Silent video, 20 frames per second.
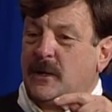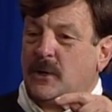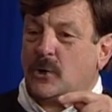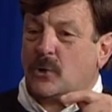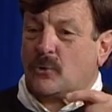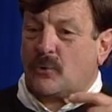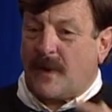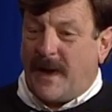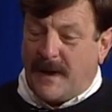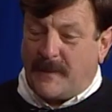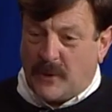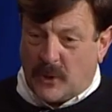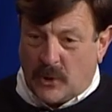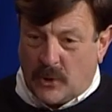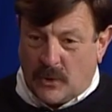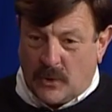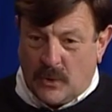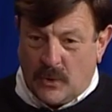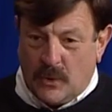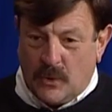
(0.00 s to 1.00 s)

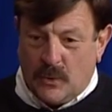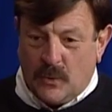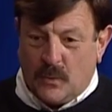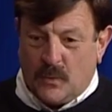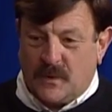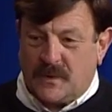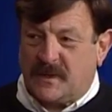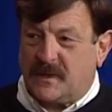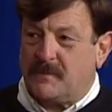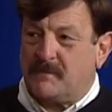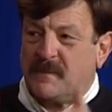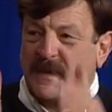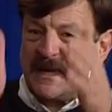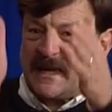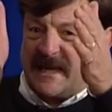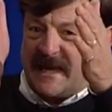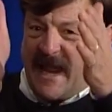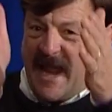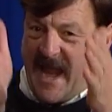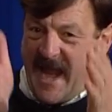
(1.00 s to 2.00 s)
grammar was the
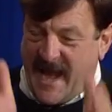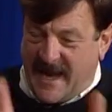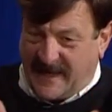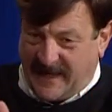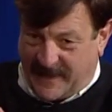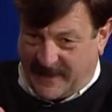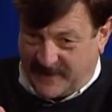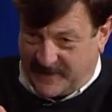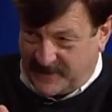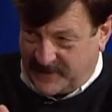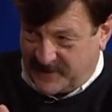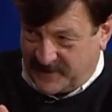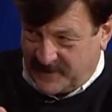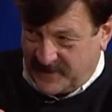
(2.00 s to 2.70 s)
mechanics.